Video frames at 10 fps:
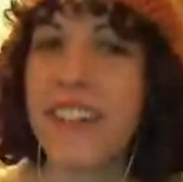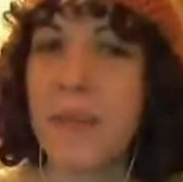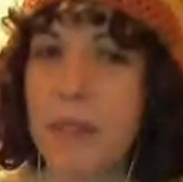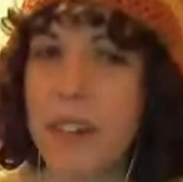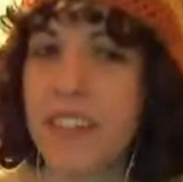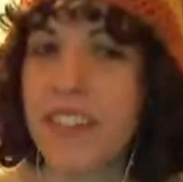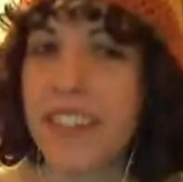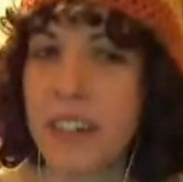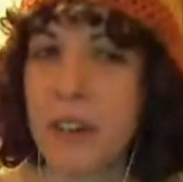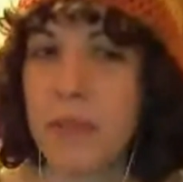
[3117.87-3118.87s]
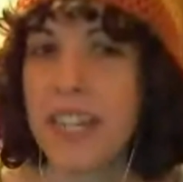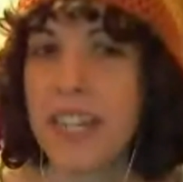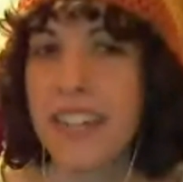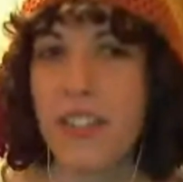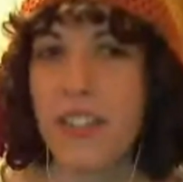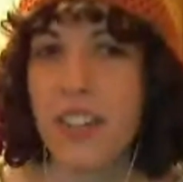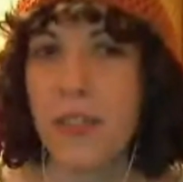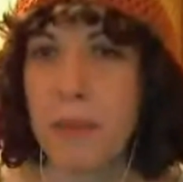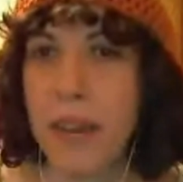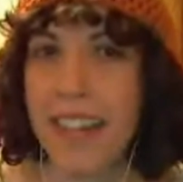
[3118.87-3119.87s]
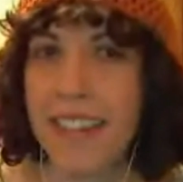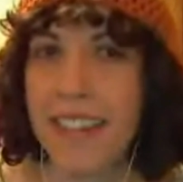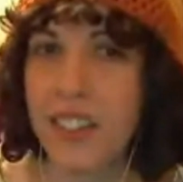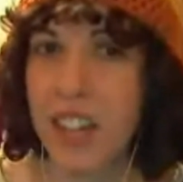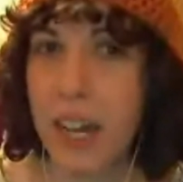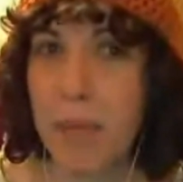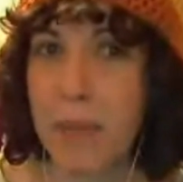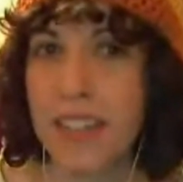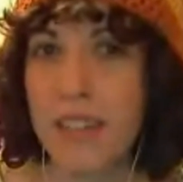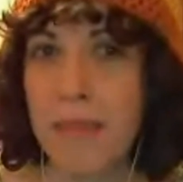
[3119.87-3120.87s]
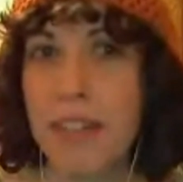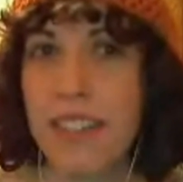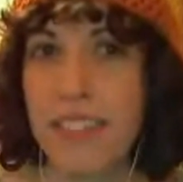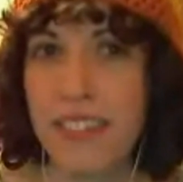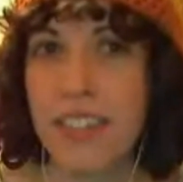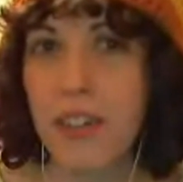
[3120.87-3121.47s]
a Tumblr still, but it's just for my Etsy shop. It's Melissa's